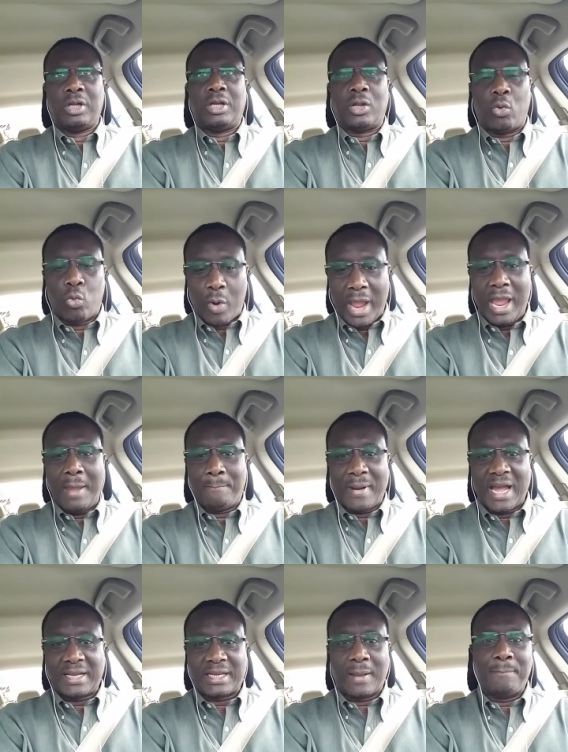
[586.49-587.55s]
The way
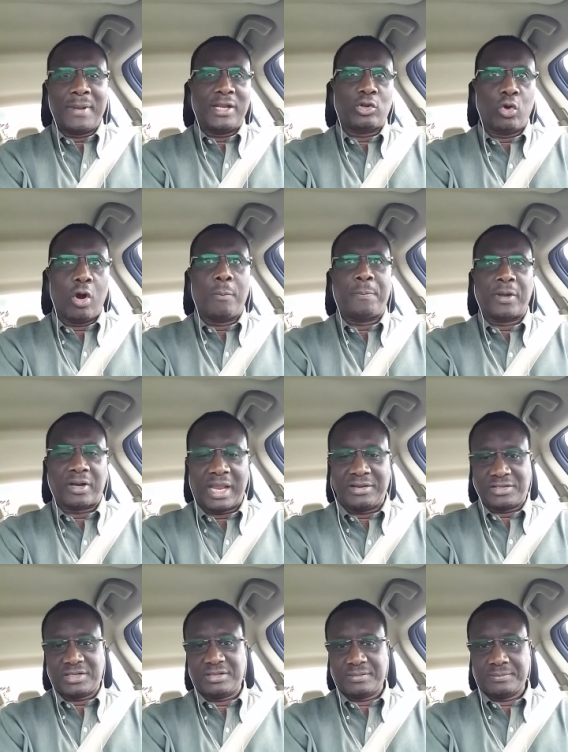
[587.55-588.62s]
Ba Tambadou
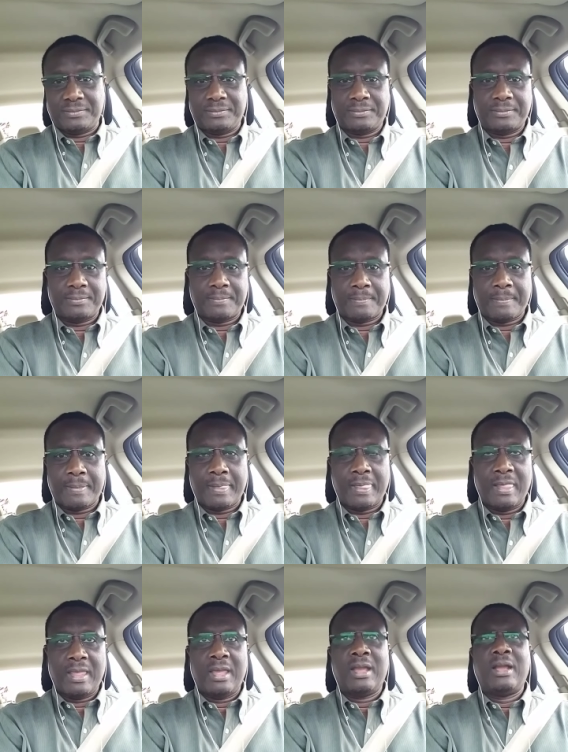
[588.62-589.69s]
operates,
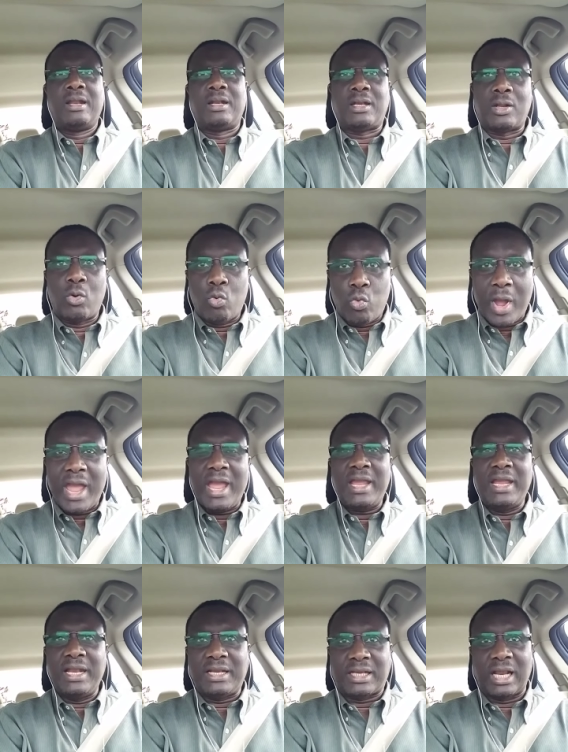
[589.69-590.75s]
the way
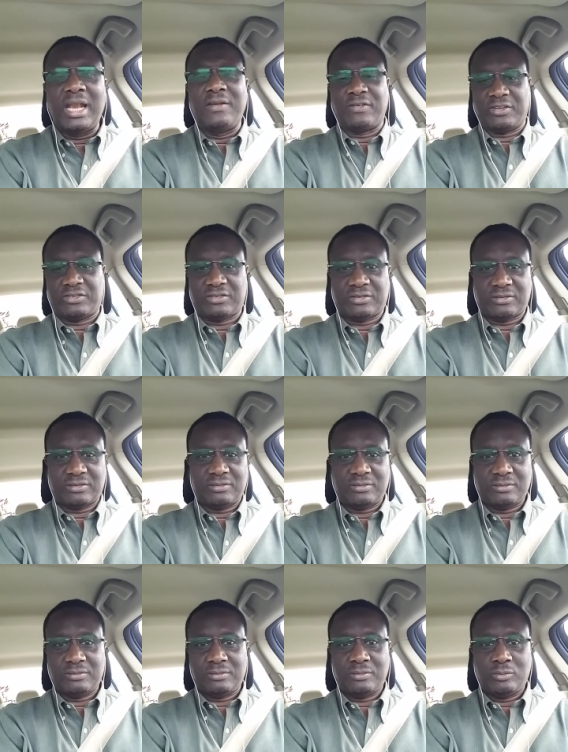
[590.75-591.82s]
he delivers,
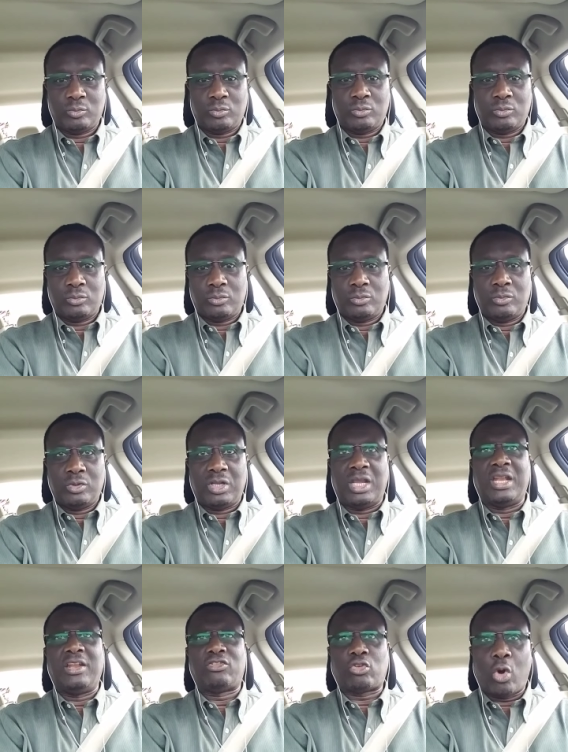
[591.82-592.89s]

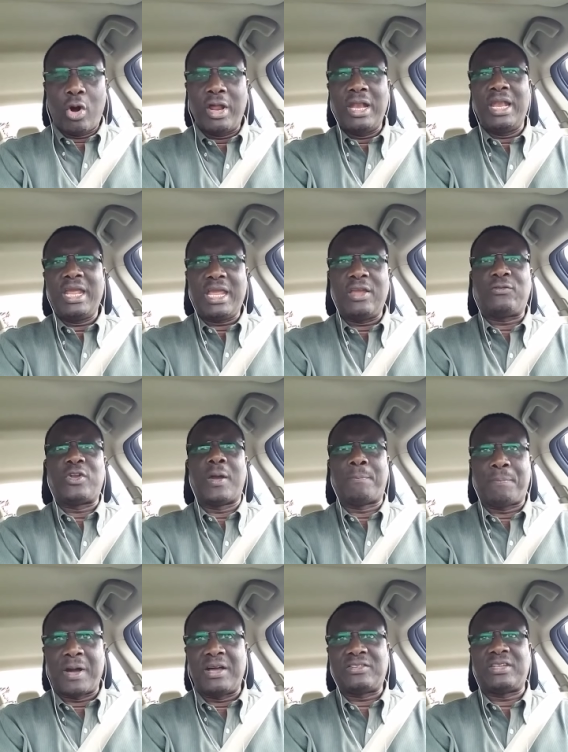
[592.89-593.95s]
it is only if the
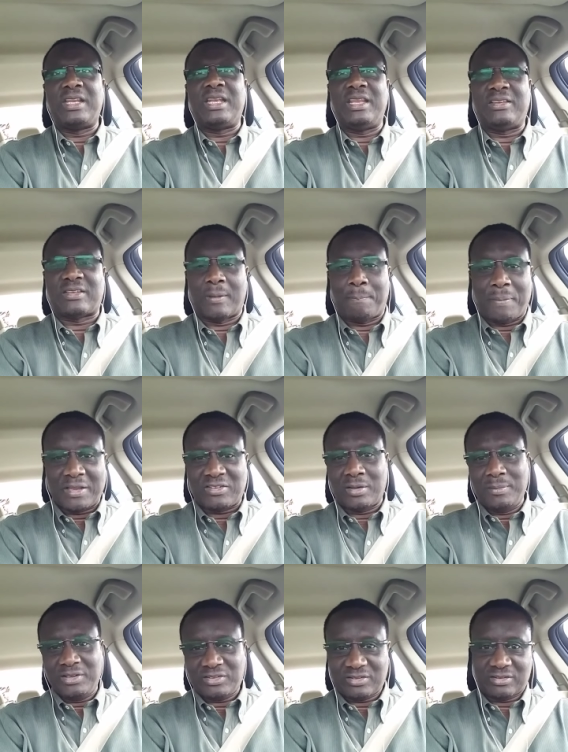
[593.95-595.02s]
person is a
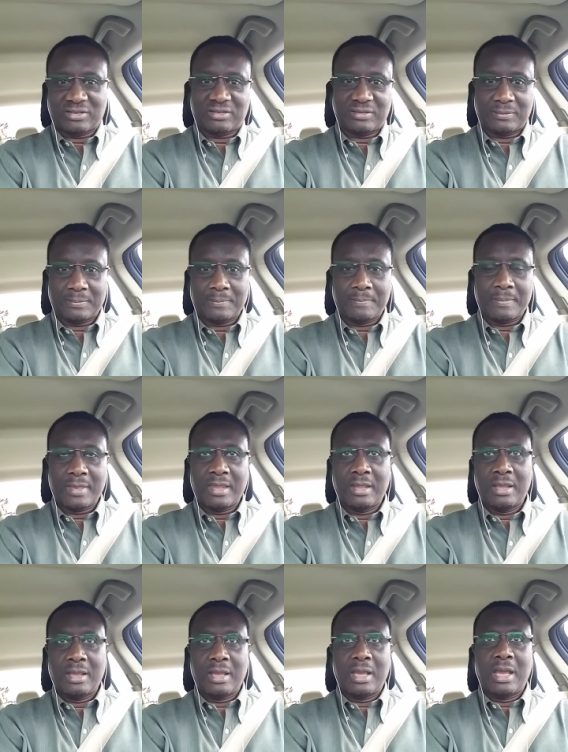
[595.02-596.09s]
pessimist
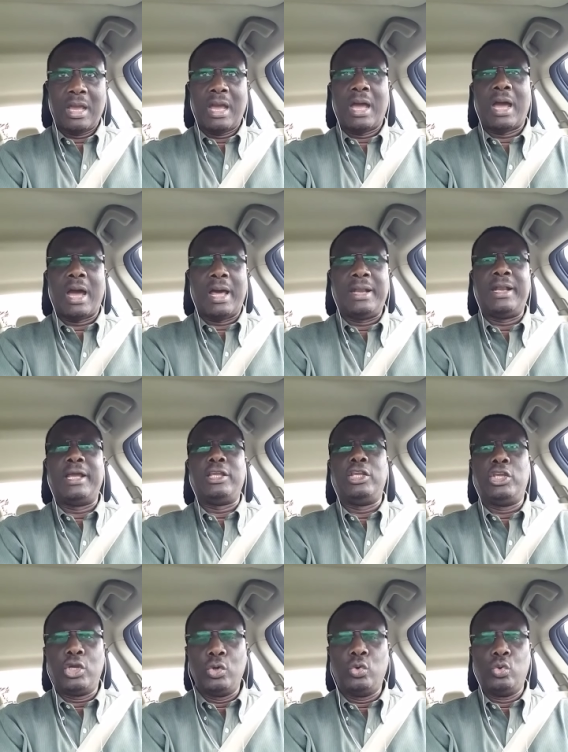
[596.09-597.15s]
and
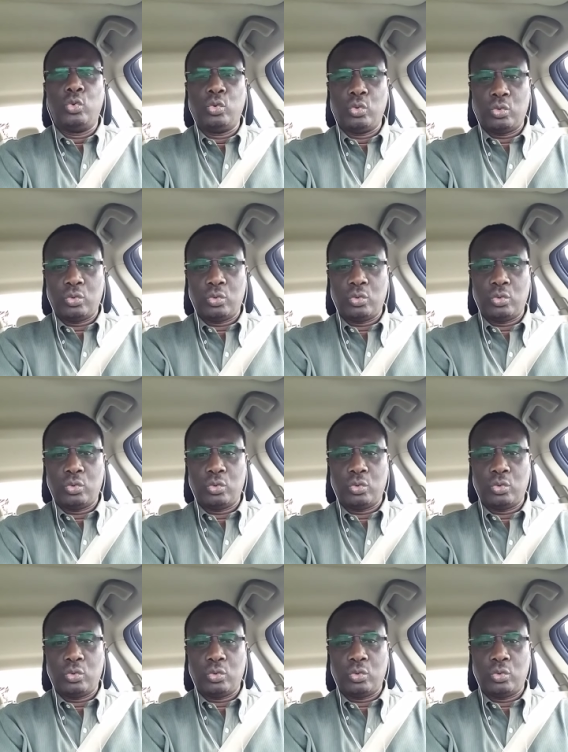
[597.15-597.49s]
you